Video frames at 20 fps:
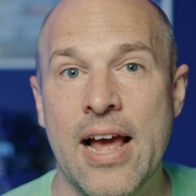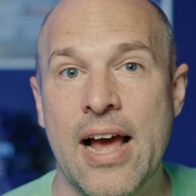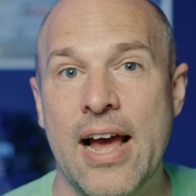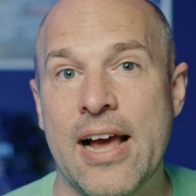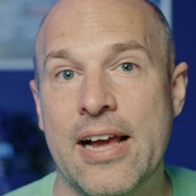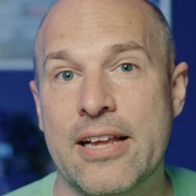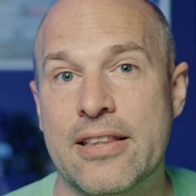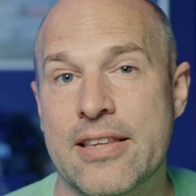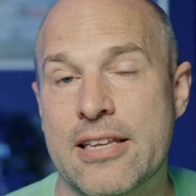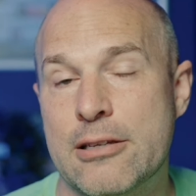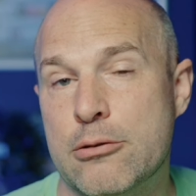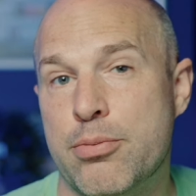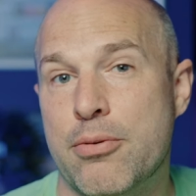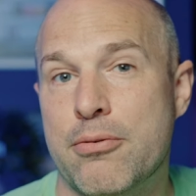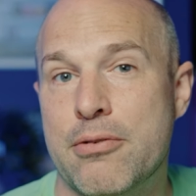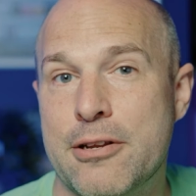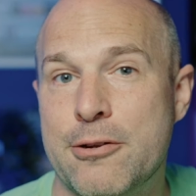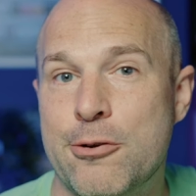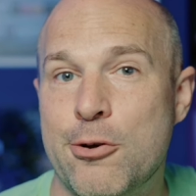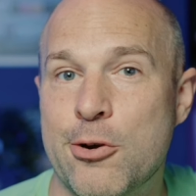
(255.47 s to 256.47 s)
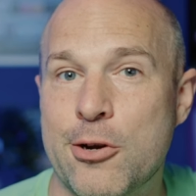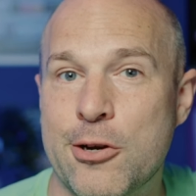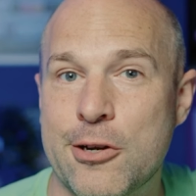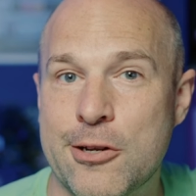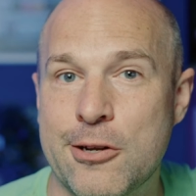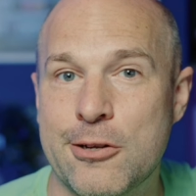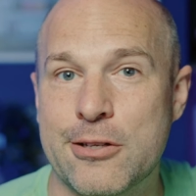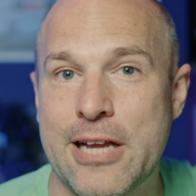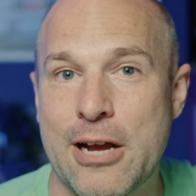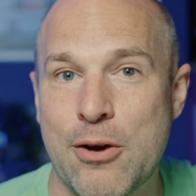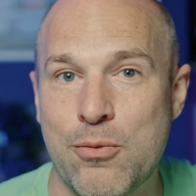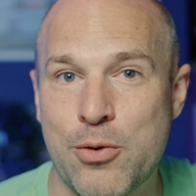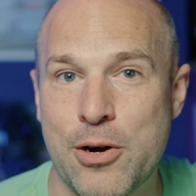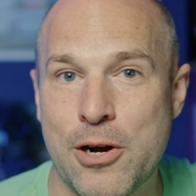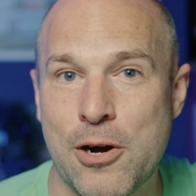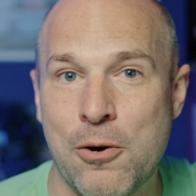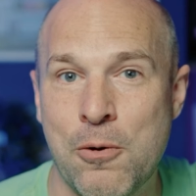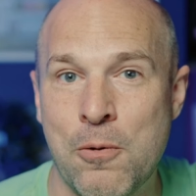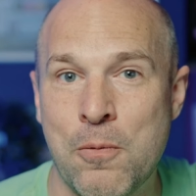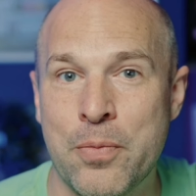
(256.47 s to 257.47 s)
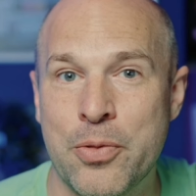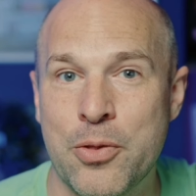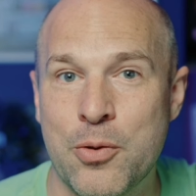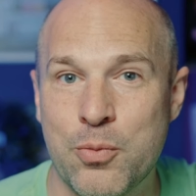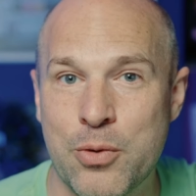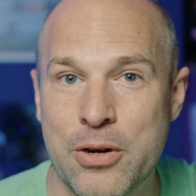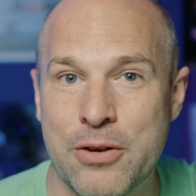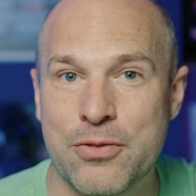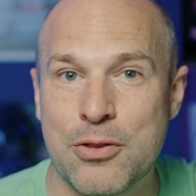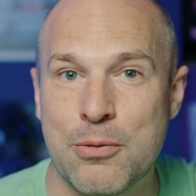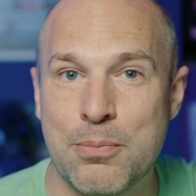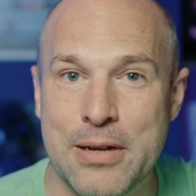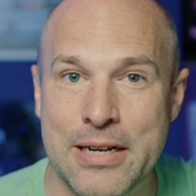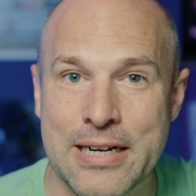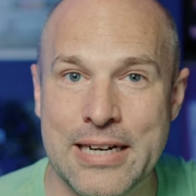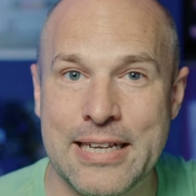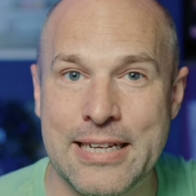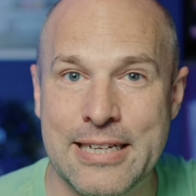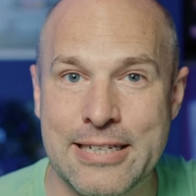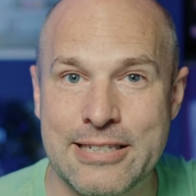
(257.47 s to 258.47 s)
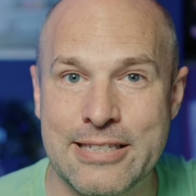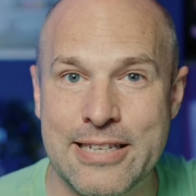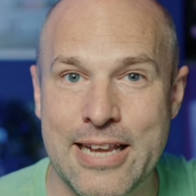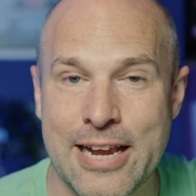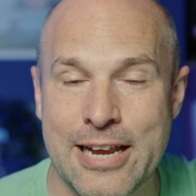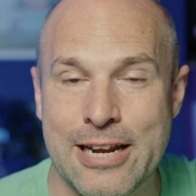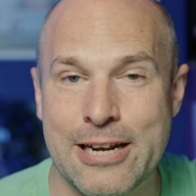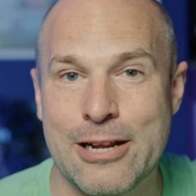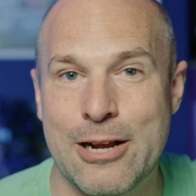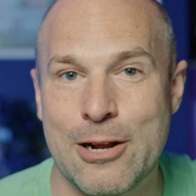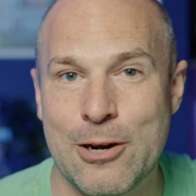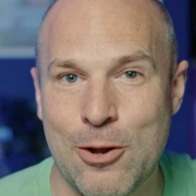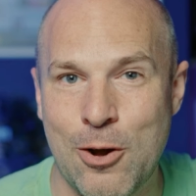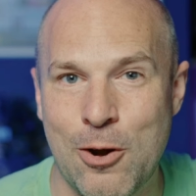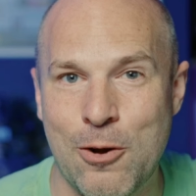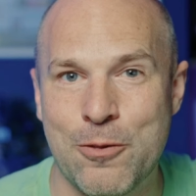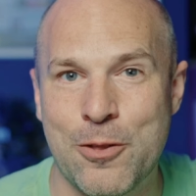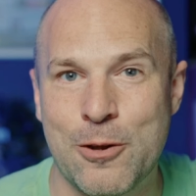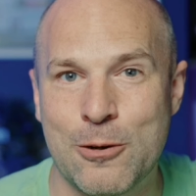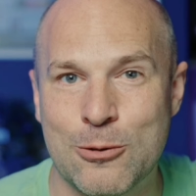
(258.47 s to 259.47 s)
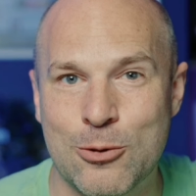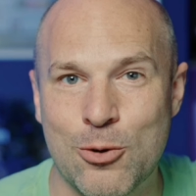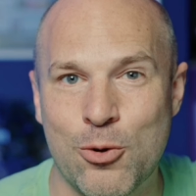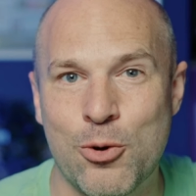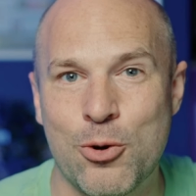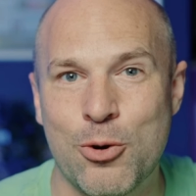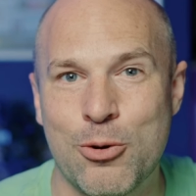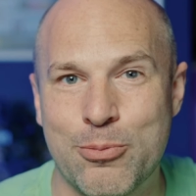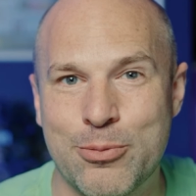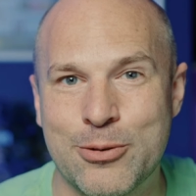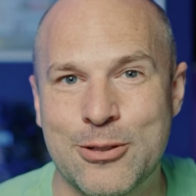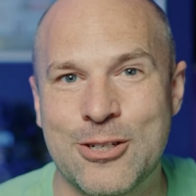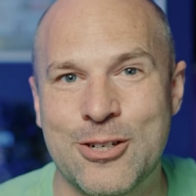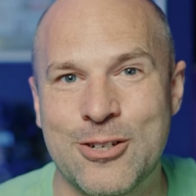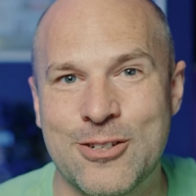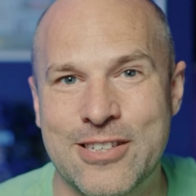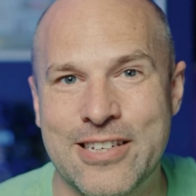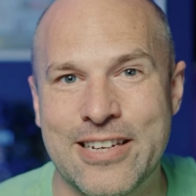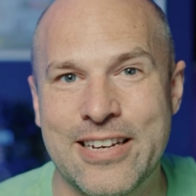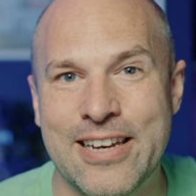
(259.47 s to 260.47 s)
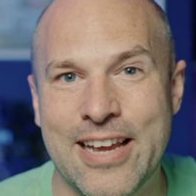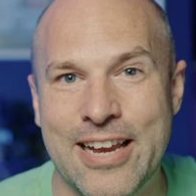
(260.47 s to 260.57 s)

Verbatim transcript: and that's probably not going to go down well with the Middle East and a lot of those oil-producing